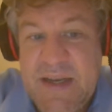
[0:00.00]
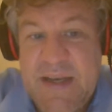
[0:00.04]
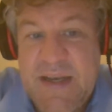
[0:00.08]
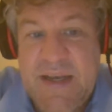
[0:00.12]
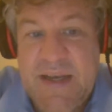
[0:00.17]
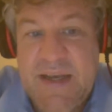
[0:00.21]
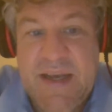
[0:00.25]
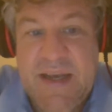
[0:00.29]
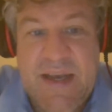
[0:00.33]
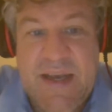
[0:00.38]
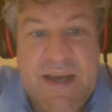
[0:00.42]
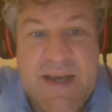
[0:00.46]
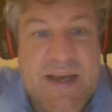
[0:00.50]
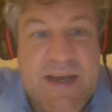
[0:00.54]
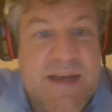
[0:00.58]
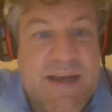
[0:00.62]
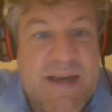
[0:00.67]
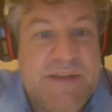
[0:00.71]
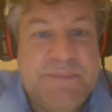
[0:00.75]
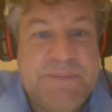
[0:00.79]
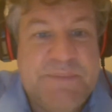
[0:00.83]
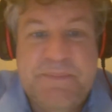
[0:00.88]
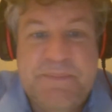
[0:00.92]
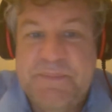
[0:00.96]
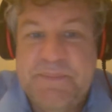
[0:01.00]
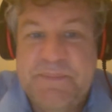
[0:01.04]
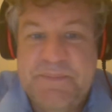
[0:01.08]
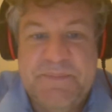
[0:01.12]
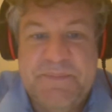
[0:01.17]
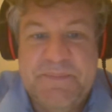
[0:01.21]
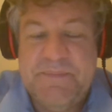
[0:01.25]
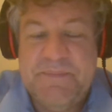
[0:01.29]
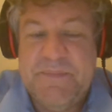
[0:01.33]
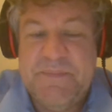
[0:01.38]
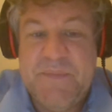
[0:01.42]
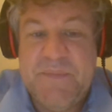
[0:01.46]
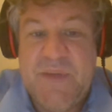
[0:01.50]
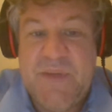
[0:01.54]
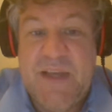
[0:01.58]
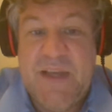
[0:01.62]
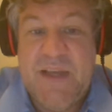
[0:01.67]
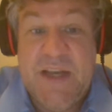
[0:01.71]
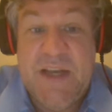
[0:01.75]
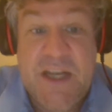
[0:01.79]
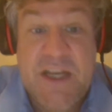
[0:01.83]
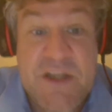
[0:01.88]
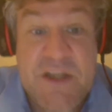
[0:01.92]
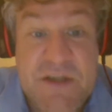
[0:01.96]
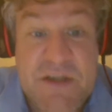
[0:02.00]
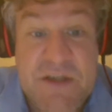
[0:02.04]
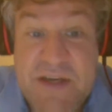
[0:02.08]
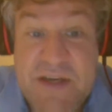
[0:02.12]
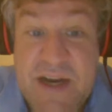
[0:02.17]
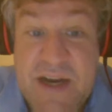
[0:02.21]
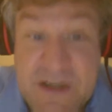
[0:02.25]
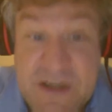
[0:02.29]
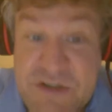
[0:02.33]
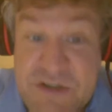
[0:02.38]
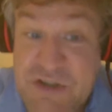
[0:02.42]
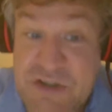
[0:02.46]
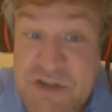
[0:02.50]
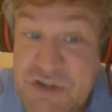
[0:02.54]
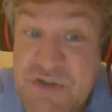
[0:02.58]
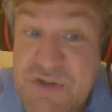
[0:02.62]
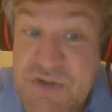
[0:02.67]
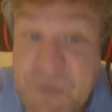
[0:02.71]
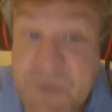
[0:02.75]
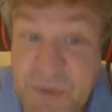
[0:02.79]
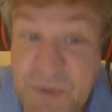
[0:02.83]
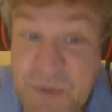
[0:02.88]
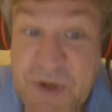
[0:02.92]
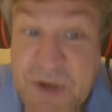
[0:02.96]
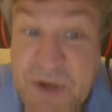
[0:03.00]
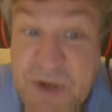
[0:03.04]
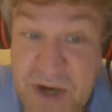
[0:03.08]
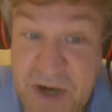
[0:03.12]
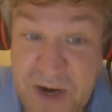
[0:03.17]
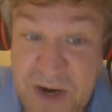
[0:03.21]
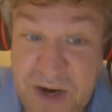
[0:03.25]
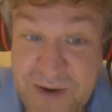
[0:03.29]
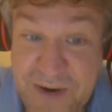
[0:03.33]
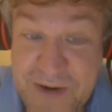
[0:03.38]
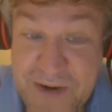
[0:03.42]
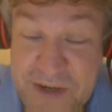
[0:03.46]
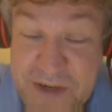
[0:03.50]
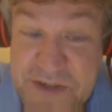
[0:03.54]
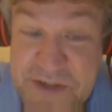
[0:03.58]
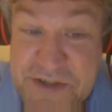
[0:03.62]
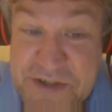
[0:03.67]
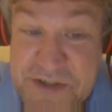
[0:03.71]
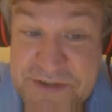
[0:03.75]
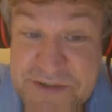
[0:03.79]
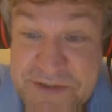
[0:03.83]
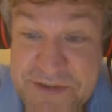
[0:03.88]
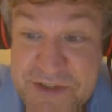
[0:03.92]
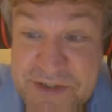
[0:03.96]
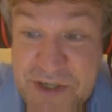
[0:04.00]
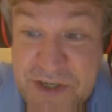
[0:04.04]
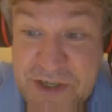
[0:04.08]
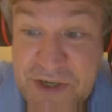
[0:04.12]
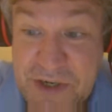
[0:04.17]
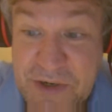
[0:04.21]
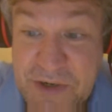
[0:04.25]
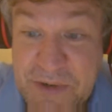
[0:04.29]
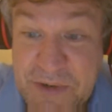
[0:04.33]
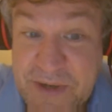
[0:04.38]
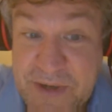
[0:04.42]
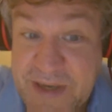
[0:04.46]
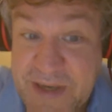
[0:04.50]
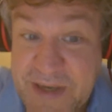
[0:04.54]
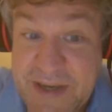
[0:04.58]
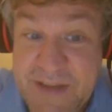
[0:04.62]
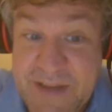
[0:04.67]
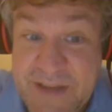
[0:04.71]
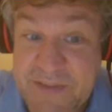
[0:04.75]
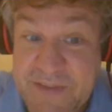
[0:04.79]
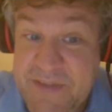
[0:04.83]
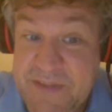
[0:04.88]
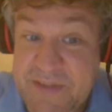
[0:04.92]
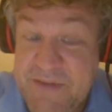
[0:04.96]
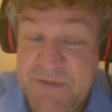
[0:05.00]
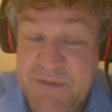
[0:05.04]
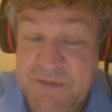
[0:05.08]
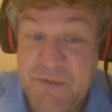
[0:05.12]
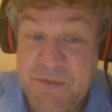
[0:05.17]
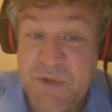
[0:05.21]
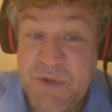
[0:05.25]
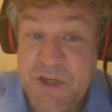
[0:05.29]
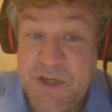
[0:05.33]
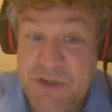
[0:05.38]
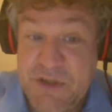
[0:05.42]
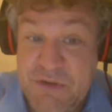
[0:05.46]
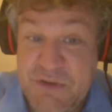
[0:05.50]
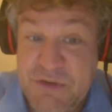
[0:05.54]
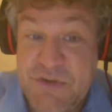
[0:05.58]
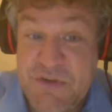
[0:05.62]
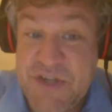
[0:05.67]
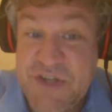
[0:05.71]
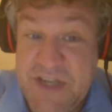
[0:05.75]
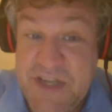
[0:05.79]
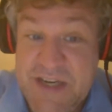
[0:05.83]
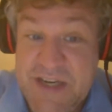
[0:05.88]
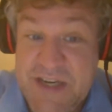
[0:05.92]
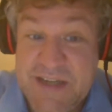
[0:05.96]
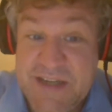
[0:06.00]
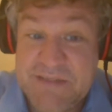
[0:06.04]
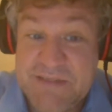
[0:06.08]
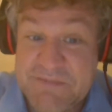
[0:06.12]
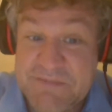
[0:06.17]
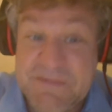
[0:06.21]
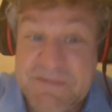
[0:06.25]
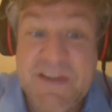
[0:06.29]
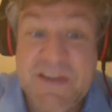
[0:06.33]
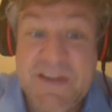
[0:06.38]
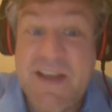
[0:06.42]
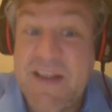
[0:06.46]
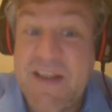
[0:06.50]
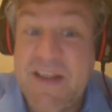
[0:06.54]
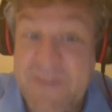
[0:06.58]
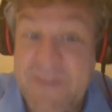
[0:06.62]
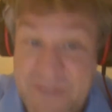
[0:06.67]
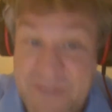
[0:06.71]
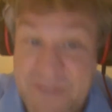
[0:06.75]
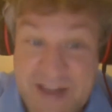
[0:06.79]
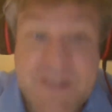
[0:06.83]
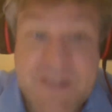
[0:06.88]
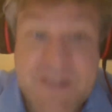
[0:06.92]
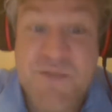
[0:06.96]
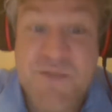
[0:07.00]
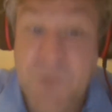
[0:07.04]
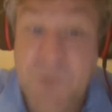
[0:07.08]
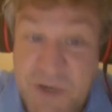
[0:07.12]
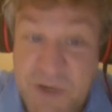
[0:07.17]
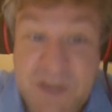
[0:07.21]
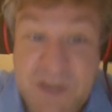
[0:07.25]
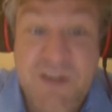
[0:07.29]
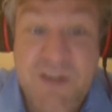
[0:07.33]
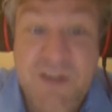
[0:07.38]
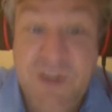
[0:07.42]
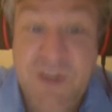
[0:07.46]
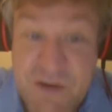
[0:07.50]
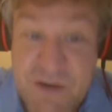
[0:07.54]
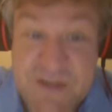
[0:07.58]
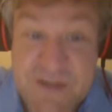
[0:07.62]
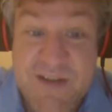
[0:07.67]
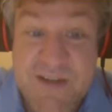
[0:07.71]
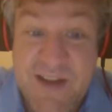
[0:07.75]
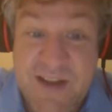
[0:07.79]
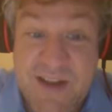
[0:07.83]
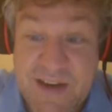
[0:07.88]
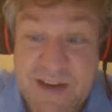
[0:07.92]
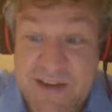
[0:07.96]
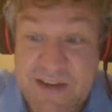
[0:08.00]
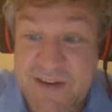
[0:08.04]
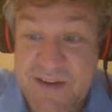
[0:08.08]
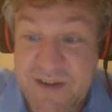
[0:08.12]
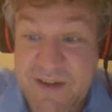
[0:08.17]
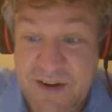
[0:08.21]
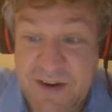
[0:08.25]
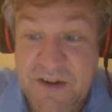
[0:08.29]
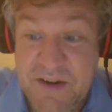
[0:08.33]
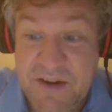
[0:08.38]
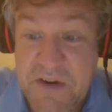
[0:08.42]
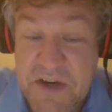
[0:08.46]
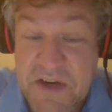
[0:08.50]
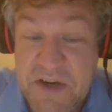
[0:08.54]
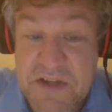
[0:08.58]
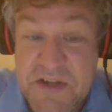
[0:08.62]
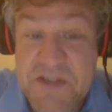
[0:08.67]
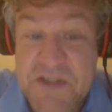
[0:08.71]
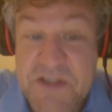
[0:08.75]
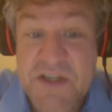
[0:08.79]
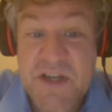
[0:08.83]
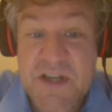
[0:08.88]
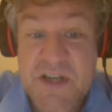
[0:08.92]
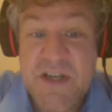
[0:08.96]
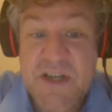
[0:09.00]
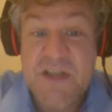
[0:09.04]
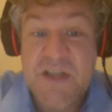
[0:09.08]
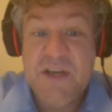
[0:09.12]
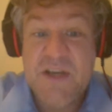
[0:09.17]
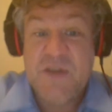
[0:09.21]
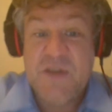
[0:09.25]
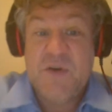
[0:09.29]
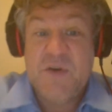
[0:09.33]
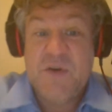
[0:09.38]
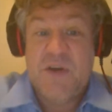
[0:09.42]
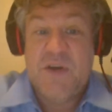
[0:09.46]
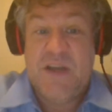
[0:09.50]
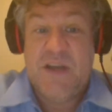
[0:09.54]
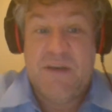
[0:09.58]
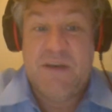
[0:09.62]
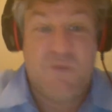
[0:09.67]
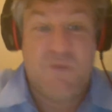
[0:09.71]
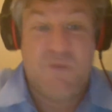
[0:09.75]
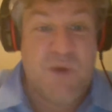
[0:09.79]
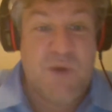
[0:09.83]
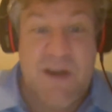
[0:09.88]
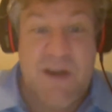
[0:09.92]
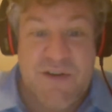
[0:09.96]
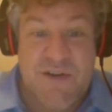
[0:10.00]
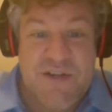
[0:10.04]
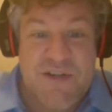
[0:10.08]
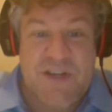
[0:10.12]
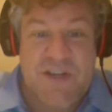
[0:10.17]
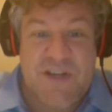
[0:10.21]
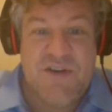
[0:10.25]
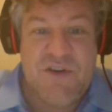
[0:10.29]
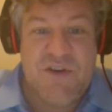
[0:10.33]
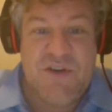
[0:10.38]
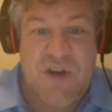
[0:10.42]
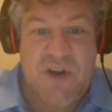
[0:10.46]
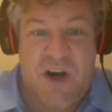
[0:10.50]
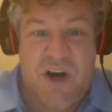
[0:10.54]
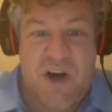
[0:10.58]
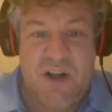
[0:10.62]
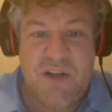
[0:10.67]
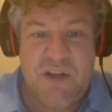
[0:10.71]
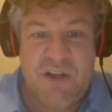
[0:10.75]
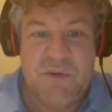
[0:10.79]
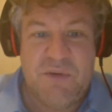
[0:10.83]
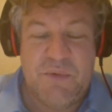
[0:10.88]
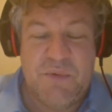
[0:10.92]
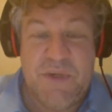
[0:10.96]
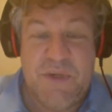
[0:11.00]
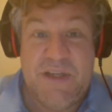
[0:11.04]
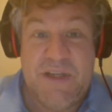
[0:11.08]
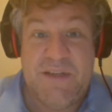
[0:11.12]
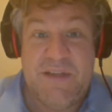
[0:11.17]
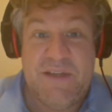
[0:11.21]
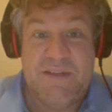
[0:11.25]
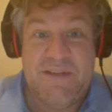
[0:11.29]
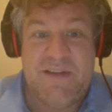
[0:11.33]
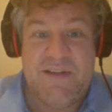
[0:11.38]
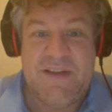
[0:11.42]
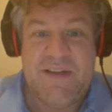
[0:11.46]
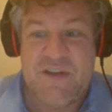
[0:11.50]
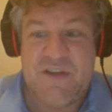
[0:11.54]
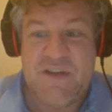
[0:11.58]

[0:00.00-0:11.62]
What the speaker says: and he does use the word carnage. So, and when you see it, that's what it looks like, carnage. What else can you call it when there's